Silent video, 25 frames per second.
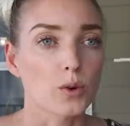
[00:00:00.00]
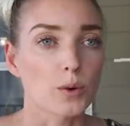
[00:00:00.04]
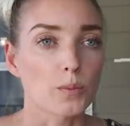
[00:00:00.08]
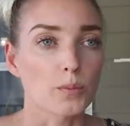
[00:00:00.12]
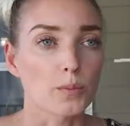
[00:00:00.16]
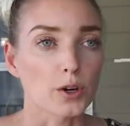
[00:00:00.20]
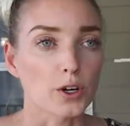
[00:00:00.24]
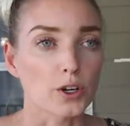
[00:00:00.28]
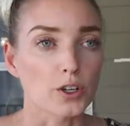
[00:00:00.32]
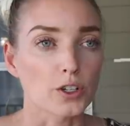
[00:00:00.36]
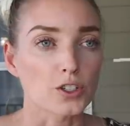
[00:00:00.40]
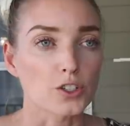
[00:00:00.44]
when
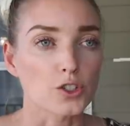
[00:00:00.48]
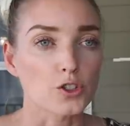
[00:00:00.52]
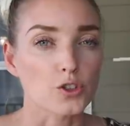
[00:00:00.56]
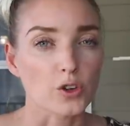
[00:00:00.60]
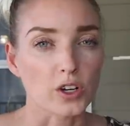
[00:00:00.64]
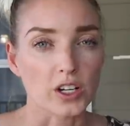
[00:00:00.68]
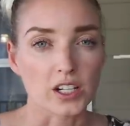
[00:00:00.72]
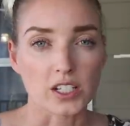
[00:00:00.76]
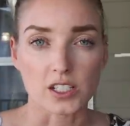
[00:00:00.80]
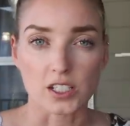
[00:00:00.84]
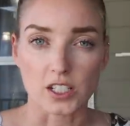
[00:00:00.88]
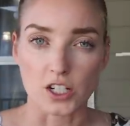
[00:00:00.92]
birds
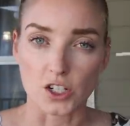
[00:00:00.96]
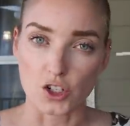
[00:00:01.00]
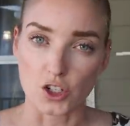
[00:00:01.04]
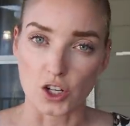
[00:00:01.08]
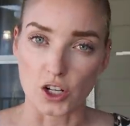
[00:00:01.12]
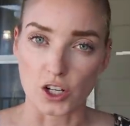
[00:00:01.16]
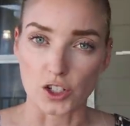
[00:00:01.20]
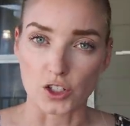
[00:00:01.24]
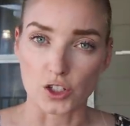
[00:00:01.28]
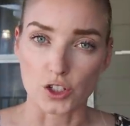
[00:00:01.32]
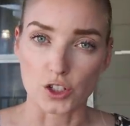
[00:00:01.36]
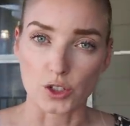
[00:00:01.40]

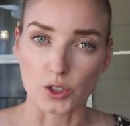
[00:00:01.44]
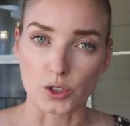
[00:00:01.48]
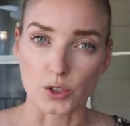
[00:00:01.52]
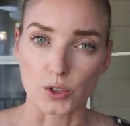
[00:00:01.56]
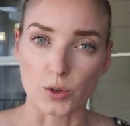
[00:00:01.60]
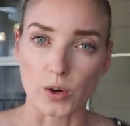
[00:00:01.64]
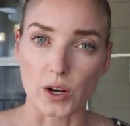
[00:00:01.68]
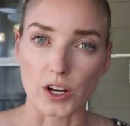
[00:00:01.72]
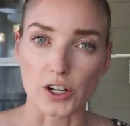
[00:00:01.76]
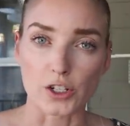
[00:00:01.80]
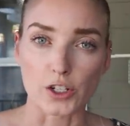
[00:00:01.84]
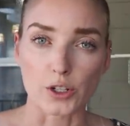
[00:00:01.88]
transition
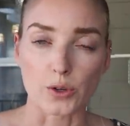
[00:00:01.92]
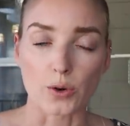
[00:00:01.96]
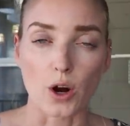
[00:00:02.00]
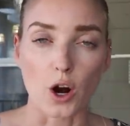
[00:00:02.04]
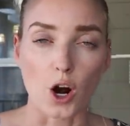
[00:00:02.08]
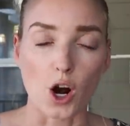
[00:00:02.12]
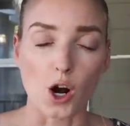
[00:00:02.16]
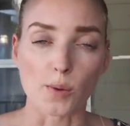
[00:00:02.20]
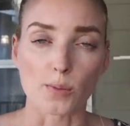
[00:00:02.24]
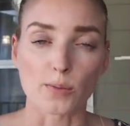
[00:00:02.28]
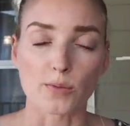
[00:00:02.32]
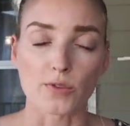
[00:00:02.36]
to a new
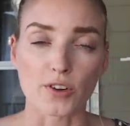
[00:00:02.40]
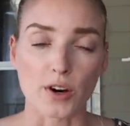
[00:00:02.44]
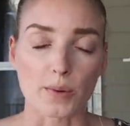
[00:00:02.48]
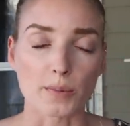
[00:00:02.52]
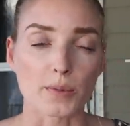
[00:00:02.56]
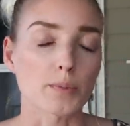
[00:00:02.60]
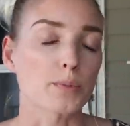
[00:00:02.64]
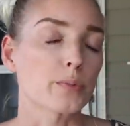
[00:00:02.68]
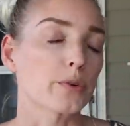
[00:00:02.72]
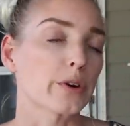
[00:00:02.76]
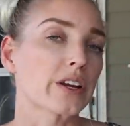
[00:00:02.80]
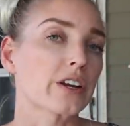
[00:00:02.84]
home from
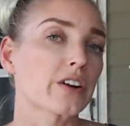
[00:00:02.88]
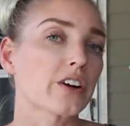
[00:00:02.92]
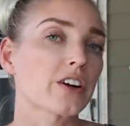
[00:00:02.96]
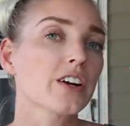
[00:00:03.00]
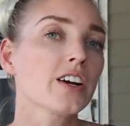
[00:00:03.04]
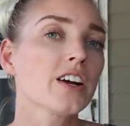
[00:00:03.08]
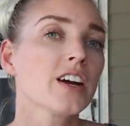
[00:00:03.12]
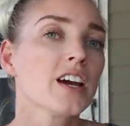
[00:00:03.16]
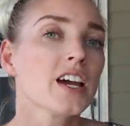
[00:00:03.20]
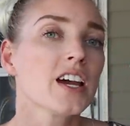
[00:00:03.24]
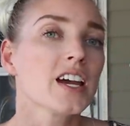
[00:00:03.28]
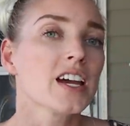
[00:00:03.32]
a
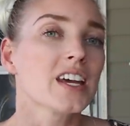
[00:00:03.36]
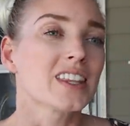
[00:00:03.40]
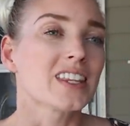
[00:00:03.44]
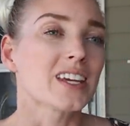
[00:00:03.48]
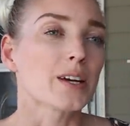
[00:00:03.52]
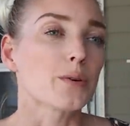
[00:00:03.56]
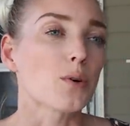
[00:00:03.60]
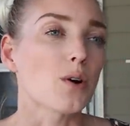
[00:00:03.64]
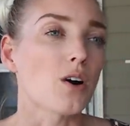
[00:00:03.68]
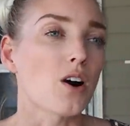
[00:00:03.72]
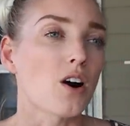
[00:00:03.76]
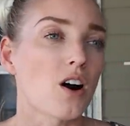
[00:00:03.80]
breeder,
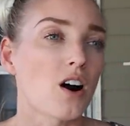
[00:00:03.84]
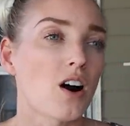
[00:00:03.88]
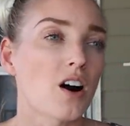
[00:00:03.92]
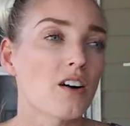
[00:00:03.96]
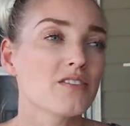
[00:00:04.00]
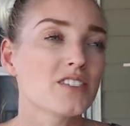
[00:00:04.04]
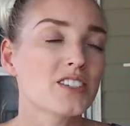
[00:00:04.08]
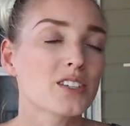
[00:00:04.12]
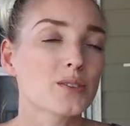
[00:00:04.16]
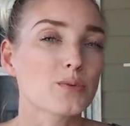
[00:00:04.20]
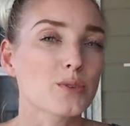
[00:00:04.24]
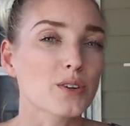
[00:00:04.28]
they will
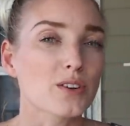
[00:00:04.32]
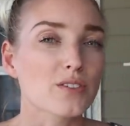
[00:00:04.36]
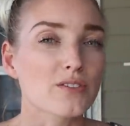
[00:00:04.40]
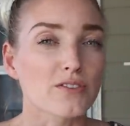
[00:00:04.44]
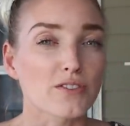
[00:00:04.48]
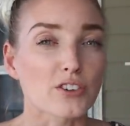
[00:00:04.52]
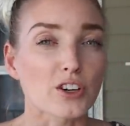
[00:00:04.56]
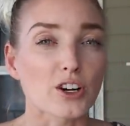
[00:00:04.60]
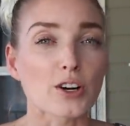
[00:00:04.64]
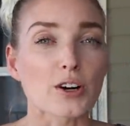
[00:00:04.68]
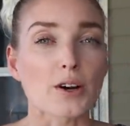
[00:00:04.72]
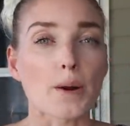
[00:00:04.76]
often
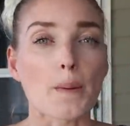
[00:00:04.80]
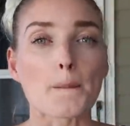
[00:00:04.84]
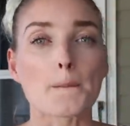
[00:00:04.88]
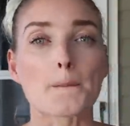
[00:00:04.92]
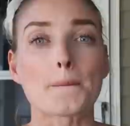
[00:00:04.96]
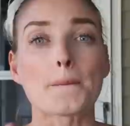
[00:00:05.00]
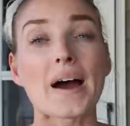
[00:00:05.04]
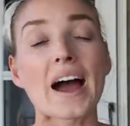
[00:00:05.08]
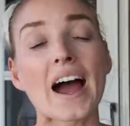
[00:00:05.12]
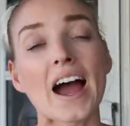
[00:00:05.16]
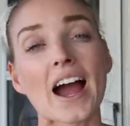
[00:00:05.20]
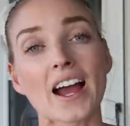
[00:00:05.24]
revert
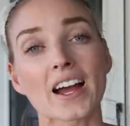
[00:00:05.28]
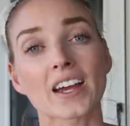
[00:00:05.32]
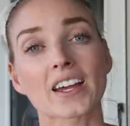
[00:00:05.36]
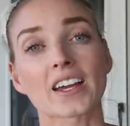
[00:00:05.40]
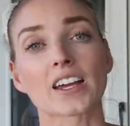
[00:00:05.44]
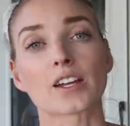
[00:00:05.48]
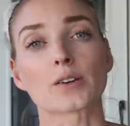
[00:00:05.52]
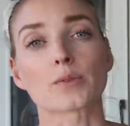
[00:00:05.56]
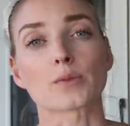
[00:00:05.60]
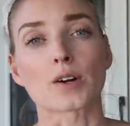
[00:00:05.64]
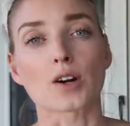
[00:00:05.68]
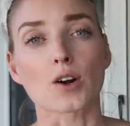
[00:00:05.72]
back
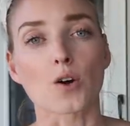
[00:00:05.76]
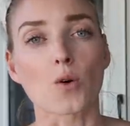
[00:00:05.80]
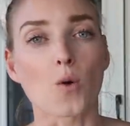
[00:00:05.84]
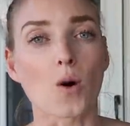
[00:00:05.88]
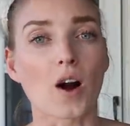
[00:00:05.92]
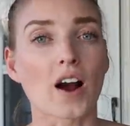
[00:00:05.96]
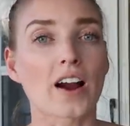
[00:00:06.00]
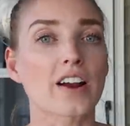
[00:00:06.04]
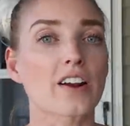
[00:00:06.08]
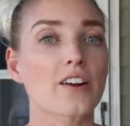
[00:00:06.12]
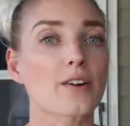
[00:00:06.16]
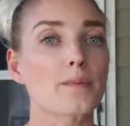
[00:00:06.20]
and
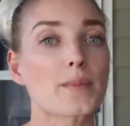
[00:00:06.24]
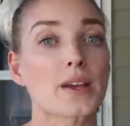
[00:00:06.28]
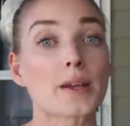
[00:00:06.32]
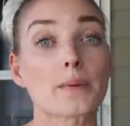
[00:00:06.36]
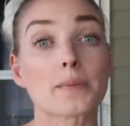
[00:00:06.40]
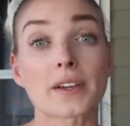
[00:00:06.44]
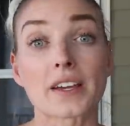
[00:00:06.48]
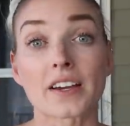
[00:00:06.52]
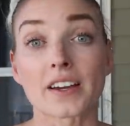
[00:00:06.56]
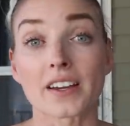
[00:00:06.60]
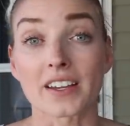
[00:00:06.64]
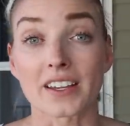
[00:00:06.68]
require
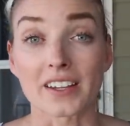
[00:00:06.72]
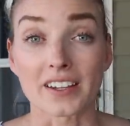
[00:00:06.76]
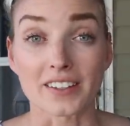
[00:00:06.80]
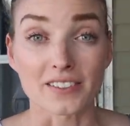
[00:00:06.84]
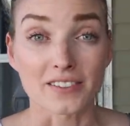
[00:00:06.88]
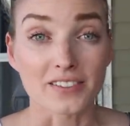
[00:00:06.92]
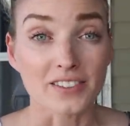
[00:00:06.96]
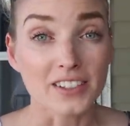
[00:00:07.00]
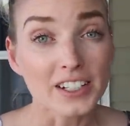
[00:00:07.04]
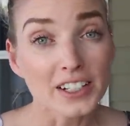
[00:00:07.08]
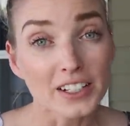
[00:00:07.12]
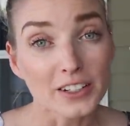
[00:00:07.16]
maybe a
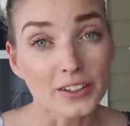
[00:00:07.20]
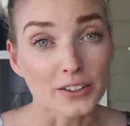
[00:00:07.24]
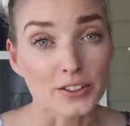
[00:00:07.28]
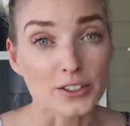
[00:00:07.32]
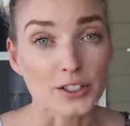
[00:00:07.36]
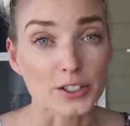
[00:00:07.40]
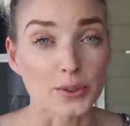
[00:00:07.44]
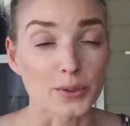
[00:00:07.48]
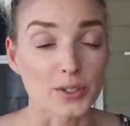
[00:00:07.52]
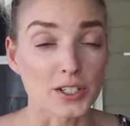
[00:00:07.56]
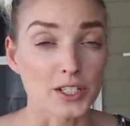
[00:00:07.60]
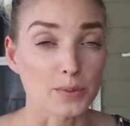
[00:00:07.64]
hand feeding or
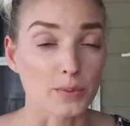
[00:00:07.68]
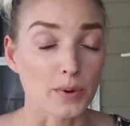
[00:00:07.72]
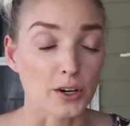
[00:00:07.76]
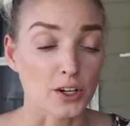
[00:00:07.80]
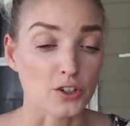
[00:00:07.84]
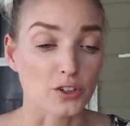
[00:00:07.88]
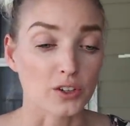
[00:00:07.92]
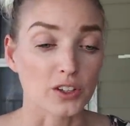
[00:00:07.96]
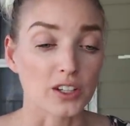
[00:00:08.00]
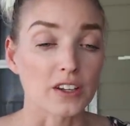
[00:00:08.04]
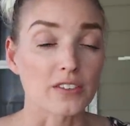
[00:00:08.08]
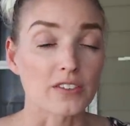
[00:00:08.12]
two, especially
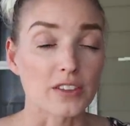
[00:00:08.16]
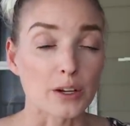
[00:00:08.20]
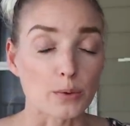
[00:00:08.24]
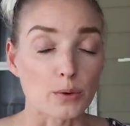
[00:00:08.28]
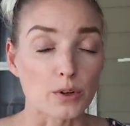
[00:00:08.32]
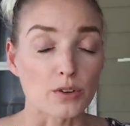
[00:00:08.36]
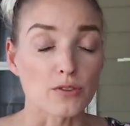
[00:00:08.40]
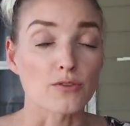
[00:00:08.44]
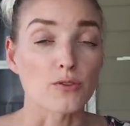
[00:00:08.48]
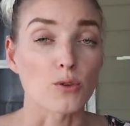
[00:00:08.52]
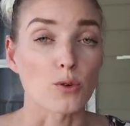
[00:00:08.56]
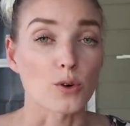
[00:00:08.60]
especially if they
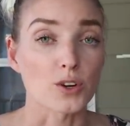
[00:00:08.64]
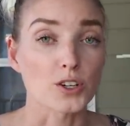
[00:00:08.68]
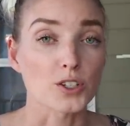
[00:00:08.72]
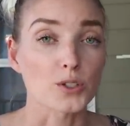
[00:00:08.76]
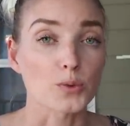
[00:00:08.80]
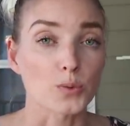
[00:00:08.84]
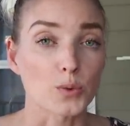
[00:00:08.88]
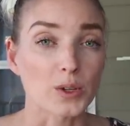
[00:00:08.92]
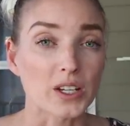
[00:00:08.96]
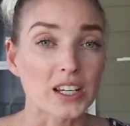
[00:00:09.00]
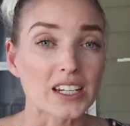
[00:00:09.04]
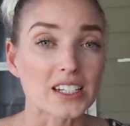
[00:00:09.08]
were
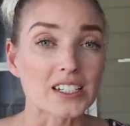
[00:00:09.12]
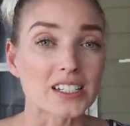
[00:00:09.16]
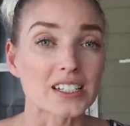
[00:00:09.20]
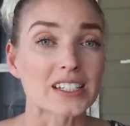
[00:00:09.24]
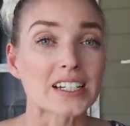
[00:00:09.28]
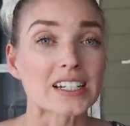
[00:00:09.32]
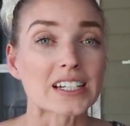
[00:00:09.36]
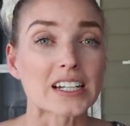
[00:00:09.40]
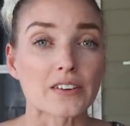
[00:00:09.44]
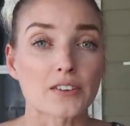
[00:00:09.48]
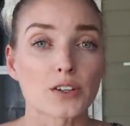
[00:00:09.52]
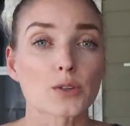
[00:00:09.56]
force weaned and
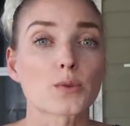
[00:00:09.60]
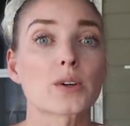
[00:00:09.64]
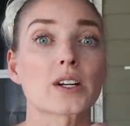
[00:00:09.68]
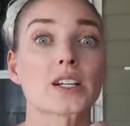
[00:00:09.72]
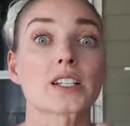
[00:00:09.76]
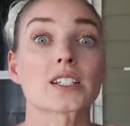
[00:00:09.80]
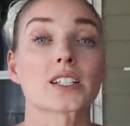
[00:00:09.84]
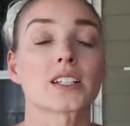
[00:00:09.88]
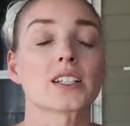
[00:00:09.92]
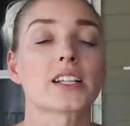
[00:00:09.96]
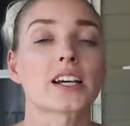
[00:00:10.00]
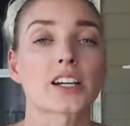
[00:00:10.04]
they never
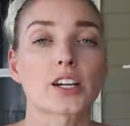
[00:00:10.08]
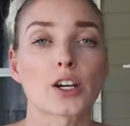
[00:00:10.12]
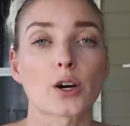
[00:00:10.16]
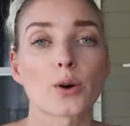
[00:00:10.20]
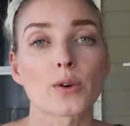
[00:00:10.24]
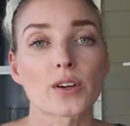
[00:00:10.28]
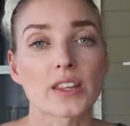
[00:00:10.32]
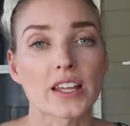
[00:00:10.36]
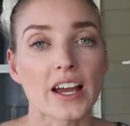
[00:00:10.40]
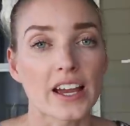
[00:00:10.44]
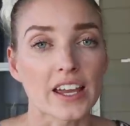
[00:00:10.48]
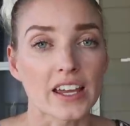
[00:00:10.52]
wanted to let
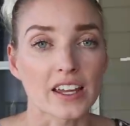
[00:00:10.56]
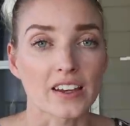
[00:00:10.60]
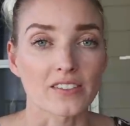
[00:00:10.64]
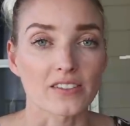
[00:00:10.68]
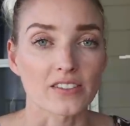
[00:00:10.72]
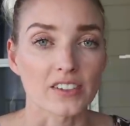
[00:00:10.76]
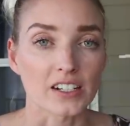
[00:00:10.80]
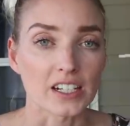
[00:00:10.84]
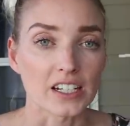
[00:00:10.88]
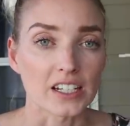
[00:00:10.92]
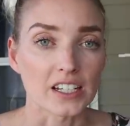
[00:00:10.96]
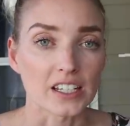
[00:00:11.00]
go of that hand
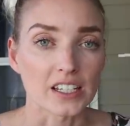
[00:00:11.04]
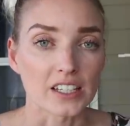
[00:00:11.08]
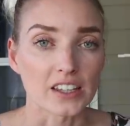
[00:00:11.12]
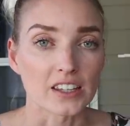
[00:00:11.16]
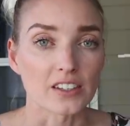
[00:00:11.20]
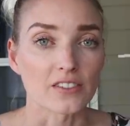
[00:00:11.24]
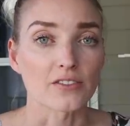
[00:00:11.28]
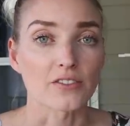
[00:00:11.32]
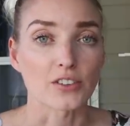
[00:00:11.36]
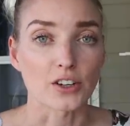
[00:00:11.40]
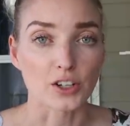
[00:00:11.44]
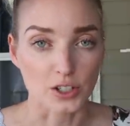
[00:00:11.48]
feeding in
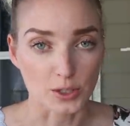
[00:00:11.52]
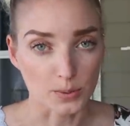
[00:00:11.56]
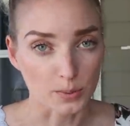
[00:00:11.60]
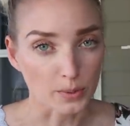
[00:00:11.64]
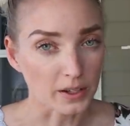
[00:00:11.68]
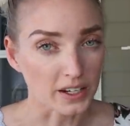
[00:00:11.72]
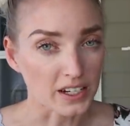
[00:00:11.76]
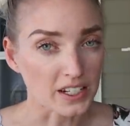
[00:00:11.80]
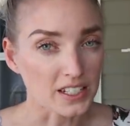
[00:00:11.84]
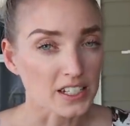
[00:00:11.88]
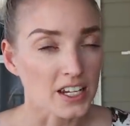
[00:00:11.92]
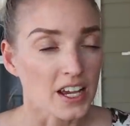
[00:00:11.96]
the first
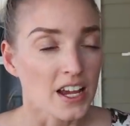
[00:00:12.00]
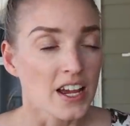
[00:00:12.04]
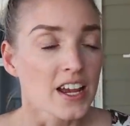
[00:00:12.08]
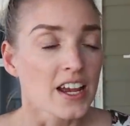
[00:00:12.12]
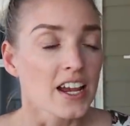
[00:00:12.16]
place.